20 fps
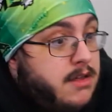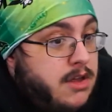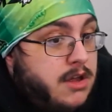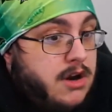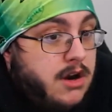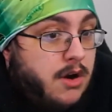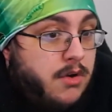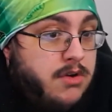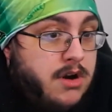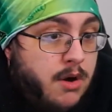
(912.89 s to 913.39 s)
You
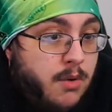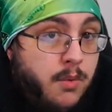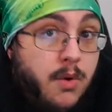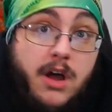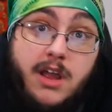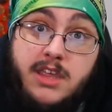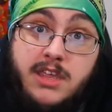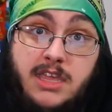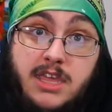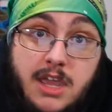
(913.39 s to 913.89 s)
don't know
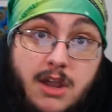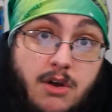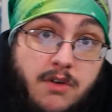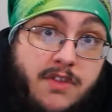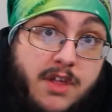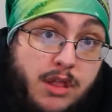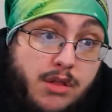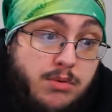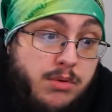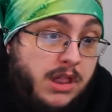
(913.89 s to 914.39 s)
what year
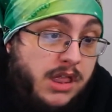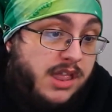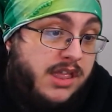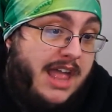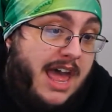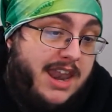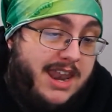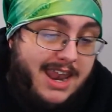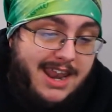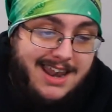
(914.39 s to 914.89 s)
this was
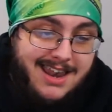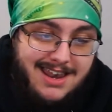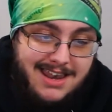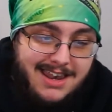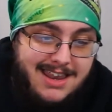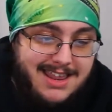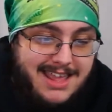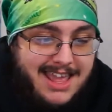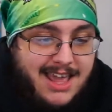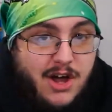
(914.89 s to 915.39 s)
set in.
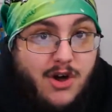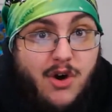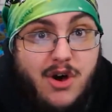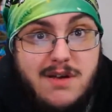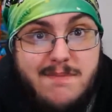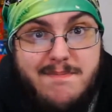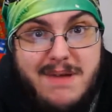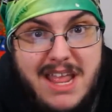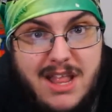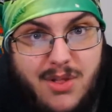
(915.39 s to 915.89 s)
It
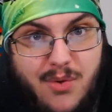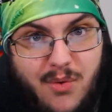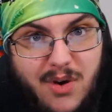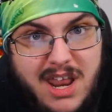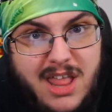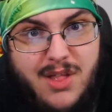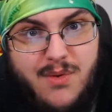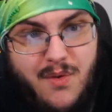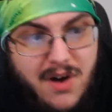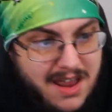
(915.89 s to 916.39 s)
could be
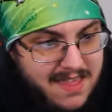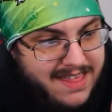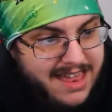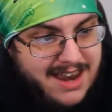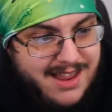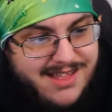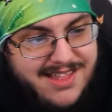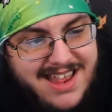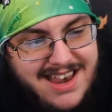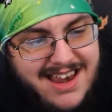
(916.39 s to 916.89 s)
2020. They
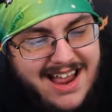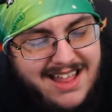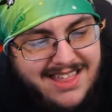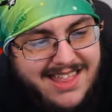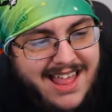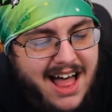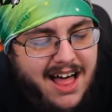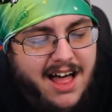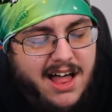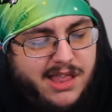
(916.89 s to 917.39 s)
just did not
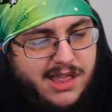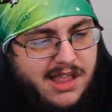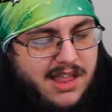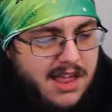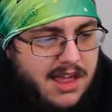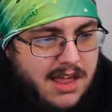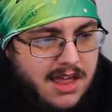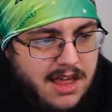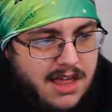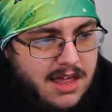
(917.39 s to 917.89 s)
tell us.
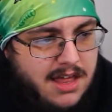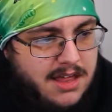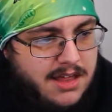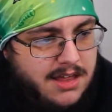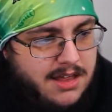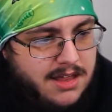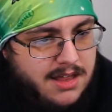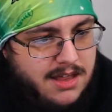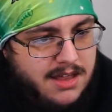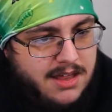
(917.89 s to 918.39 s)

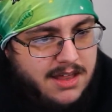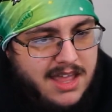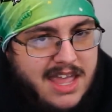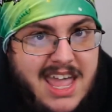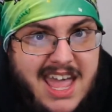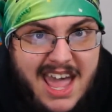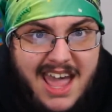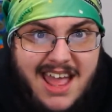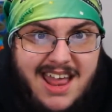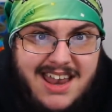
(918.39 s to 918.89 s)

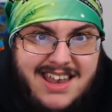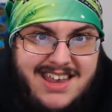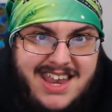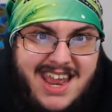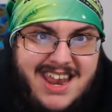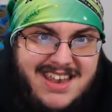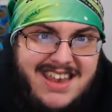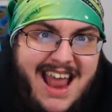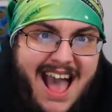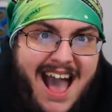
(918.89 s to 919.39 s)
It
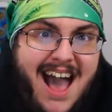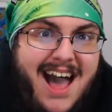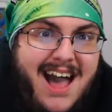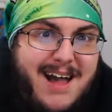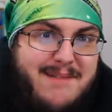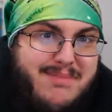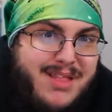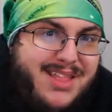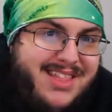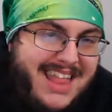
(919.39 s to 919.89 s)
did not
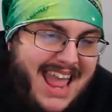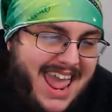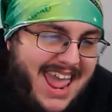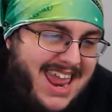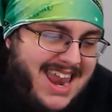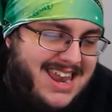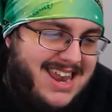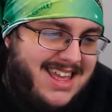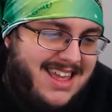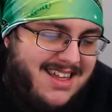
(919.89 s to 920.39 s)

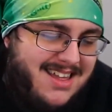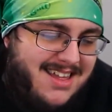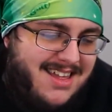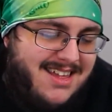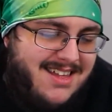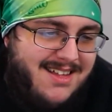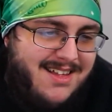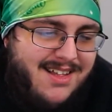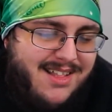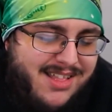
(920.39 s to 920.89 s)
abstain
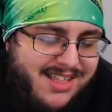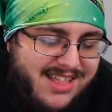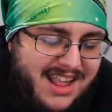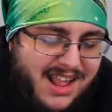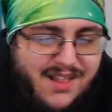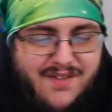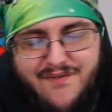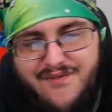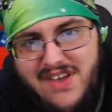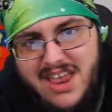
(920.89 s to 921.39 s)

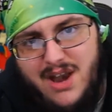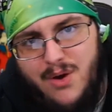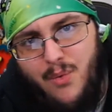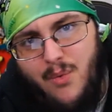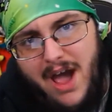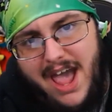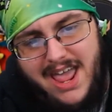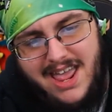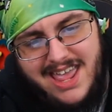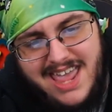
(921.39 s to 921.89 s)
6 feet
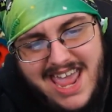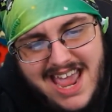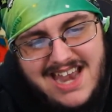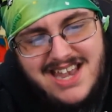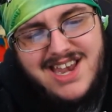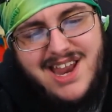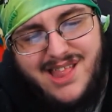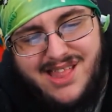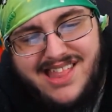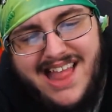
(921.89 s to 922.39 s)
away.
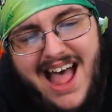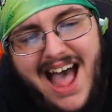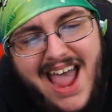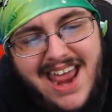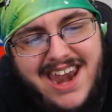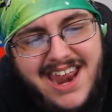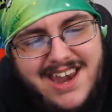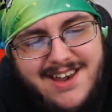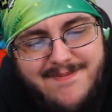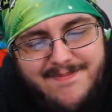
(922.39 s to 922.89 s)
It
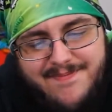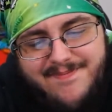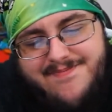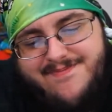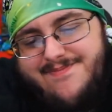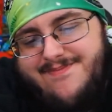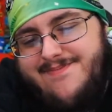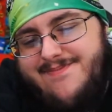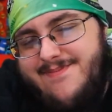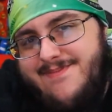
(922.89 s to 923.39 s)
decided
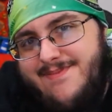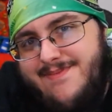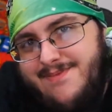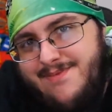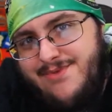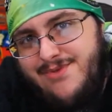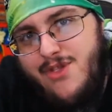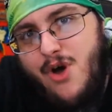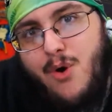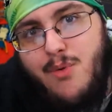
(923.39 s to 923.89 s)

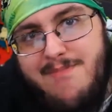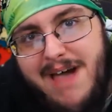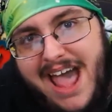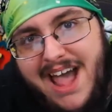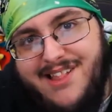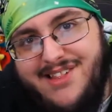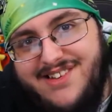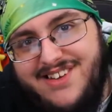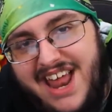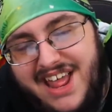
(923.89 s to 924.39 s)
no
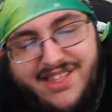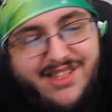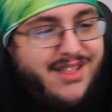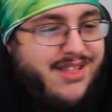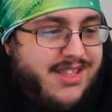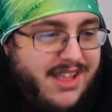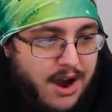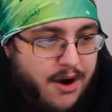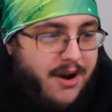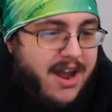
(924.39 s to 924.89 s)
mask
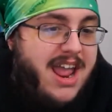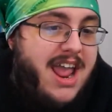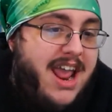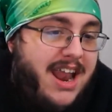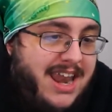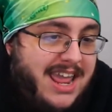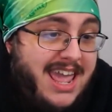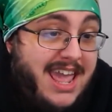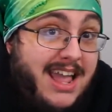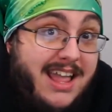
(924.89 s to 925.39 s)
necessary,
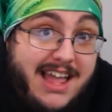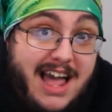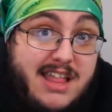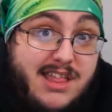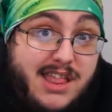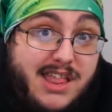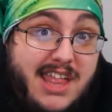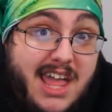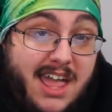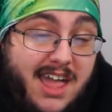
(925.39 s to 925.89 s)
and it
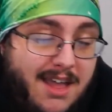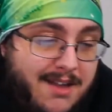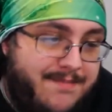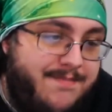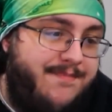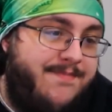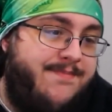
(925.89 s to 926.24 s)
got sick.